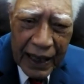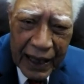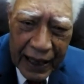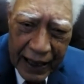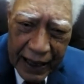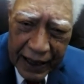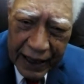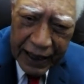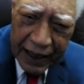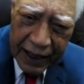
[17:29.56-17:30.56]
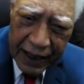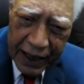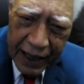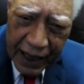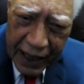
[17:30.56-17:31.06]
And, and
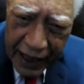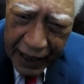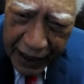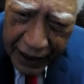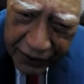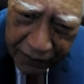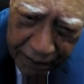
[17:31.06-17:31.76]
I had some